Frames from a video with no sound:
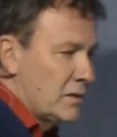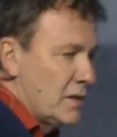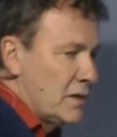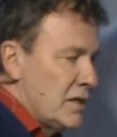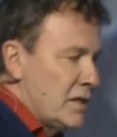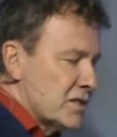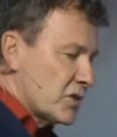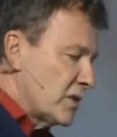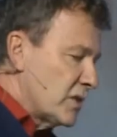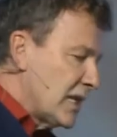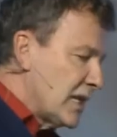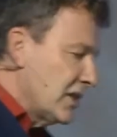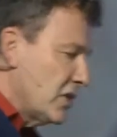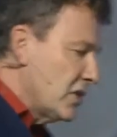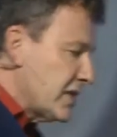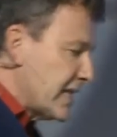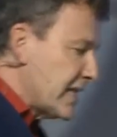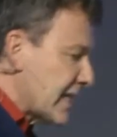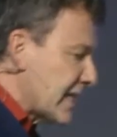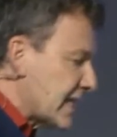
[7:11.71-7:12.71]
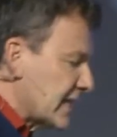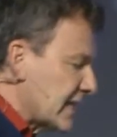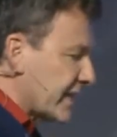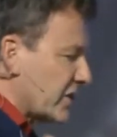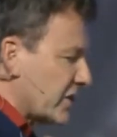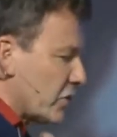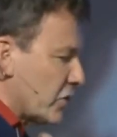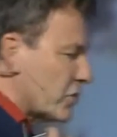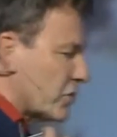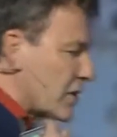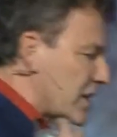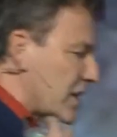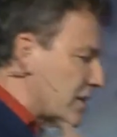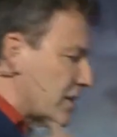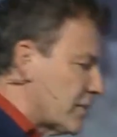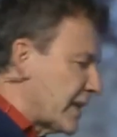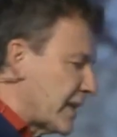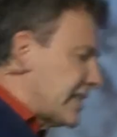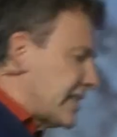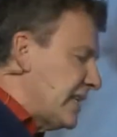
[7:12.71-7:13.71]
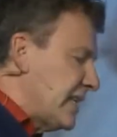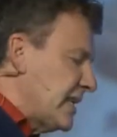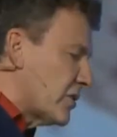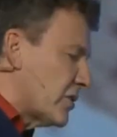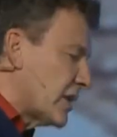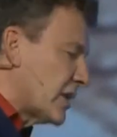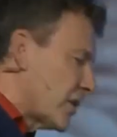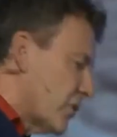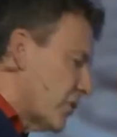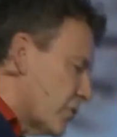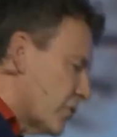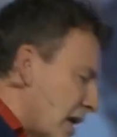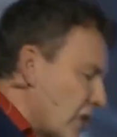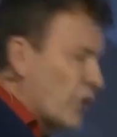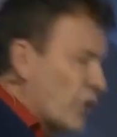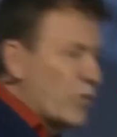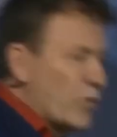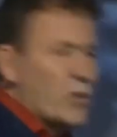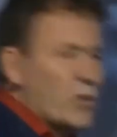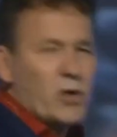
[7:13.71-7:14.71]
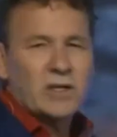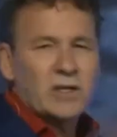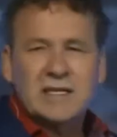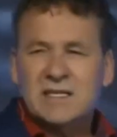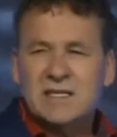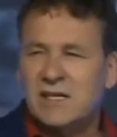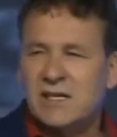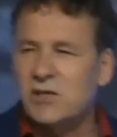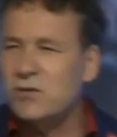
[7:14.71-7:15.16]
So when I look at it and I go around in my keynote, and I go around the world, and I say, who are